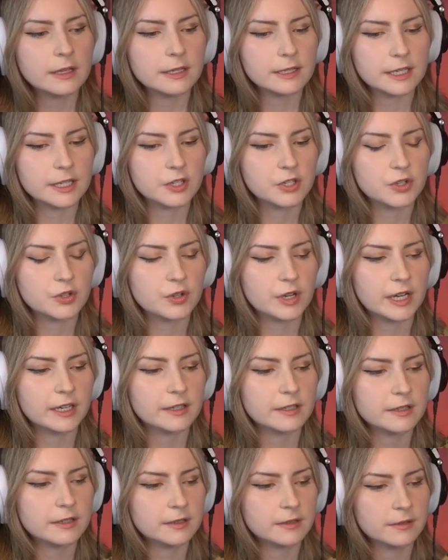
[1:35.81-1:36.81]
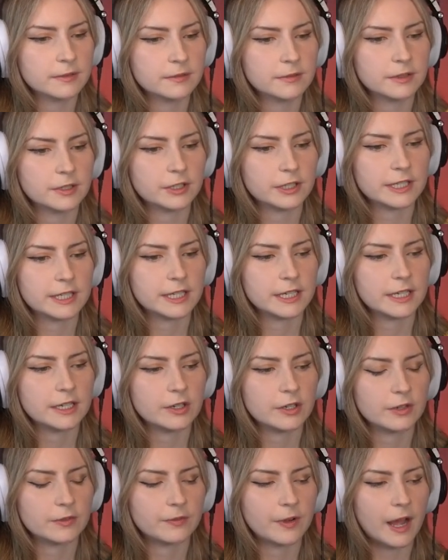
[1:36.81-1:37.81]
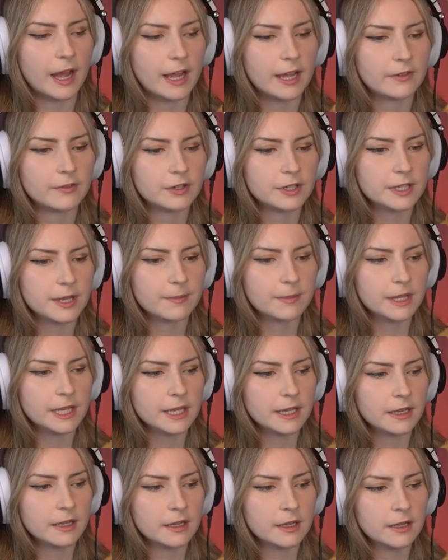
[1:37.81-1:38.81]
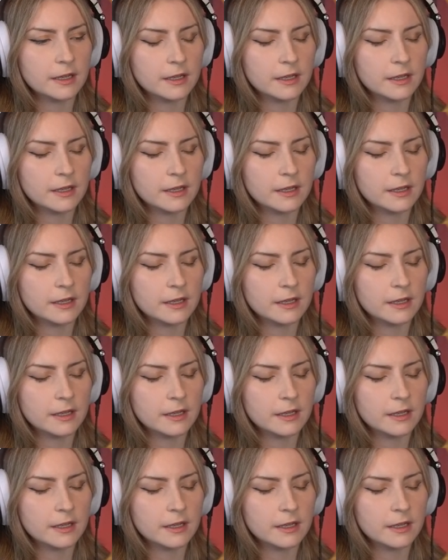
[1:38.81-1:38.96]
District 13 or 5 or something.